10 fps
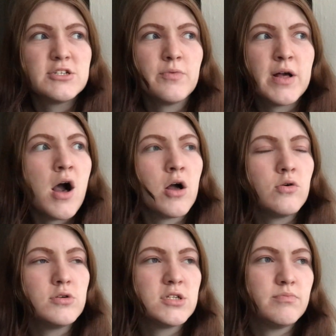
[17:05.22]
look, we can't
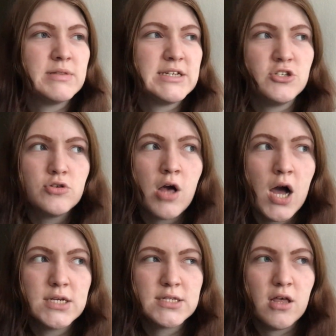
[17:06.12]
go to the police, you
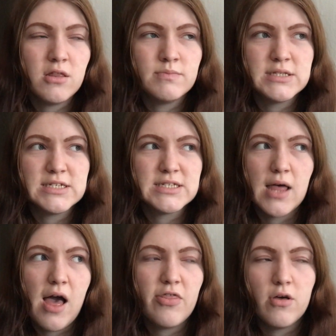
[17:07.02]
can't tell the police
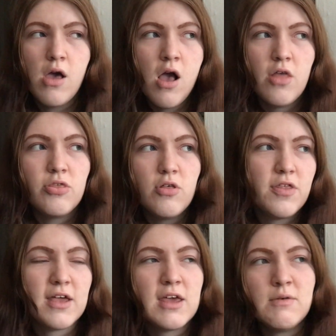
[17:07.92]
that, they'll
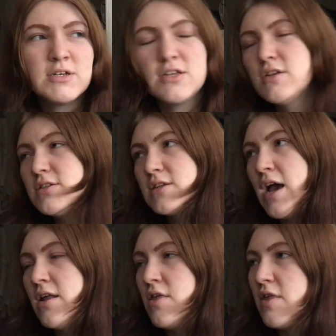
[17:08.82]
think it was us,
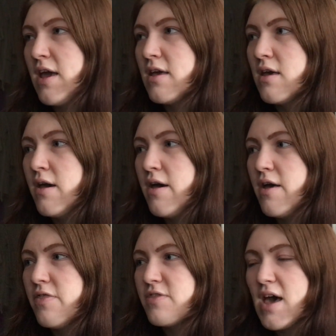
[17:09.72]
kind of thing.
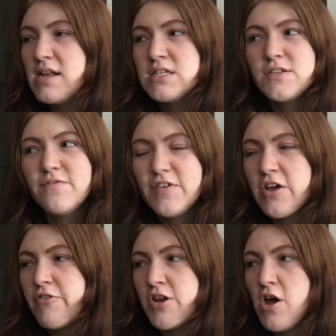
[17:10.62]
That is
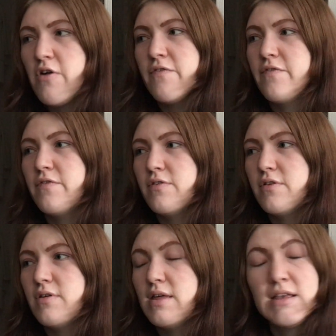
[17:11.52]
fair enough.
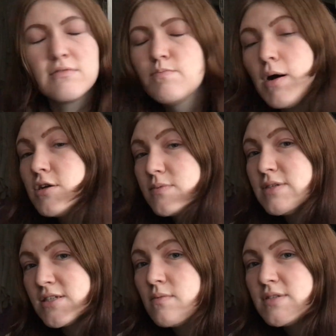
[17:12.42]
It bugs me
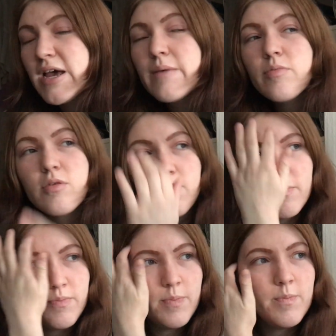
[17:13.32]
sometimes,
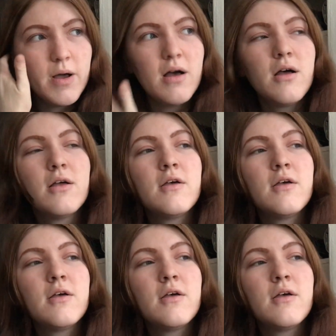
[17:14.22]
but